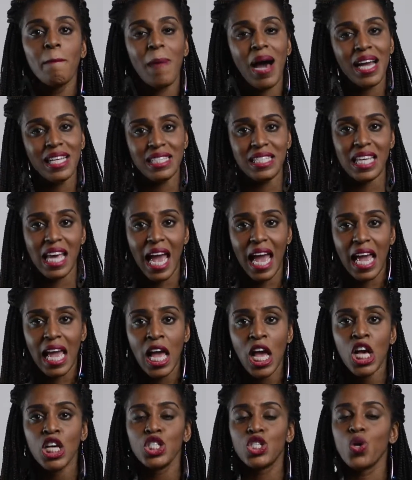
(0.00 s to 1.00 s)
my
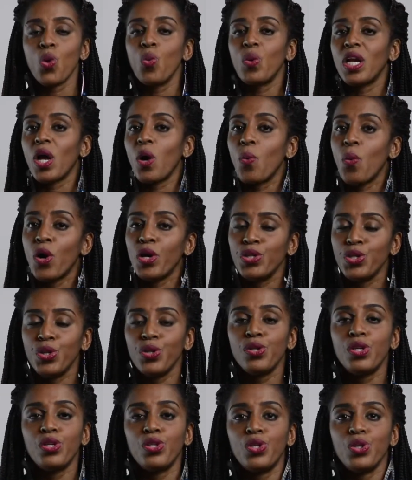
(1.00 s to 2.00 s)
day. So what I want
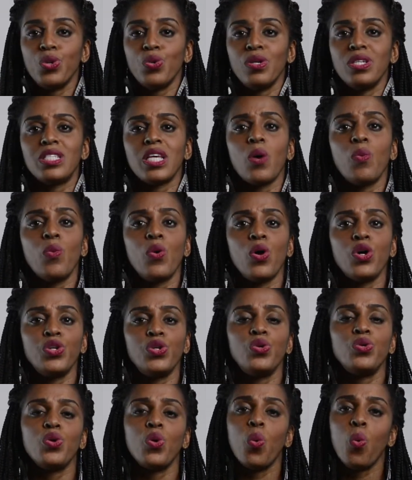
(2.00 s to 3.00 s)
you to do is I want
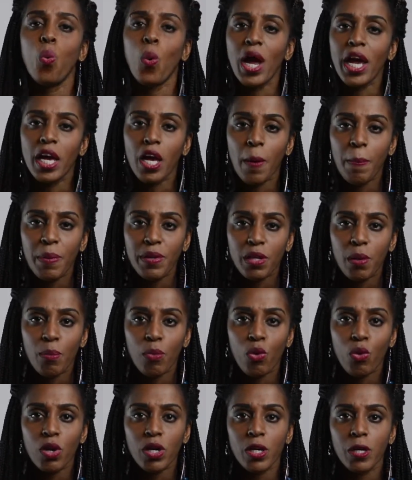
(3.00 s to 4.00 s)
you to wake up in the
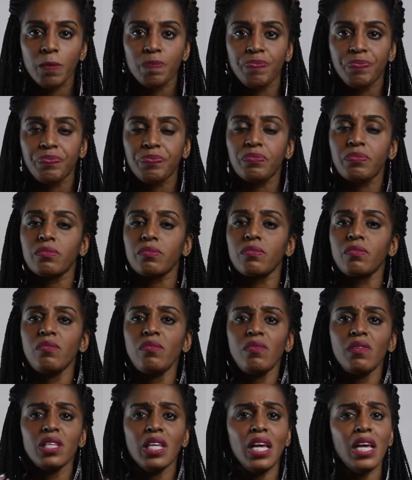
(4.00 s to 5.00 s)
morning
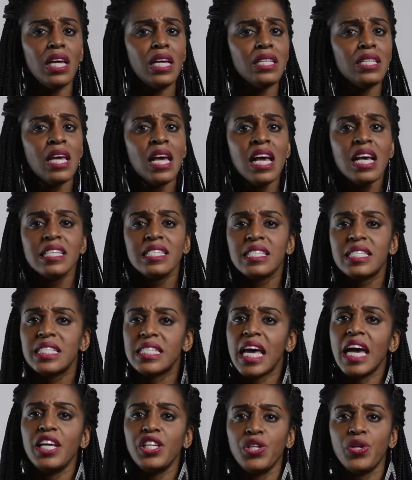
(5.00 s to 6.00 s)
and
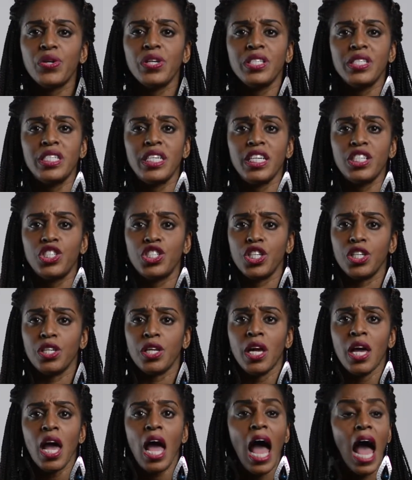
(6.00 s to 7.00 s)
set your intention.
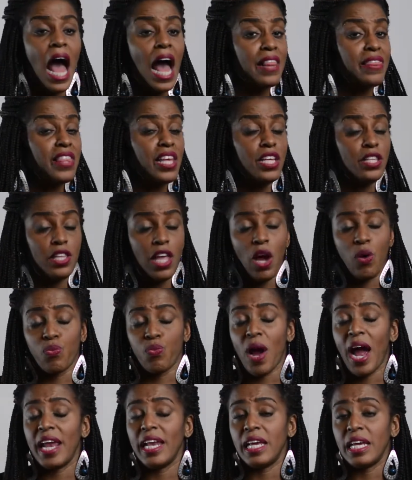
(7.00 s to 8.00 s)
I think that
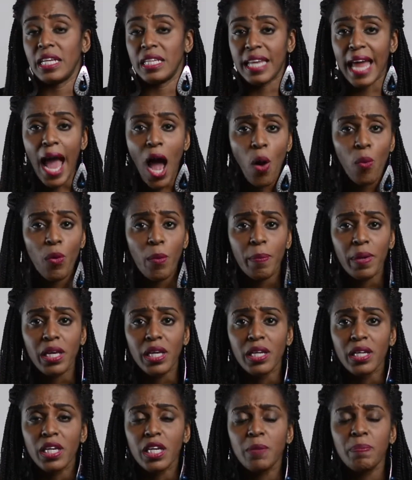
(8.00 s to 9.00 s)
writing it down will be
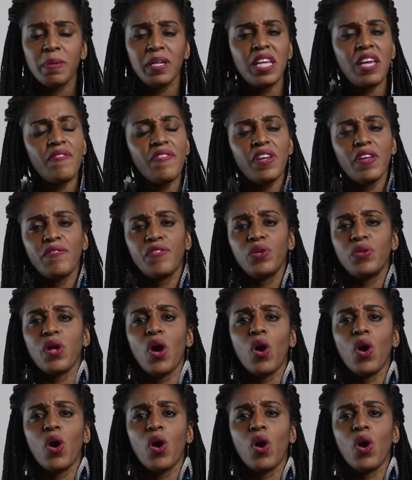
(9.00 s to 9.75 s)
good, but even if you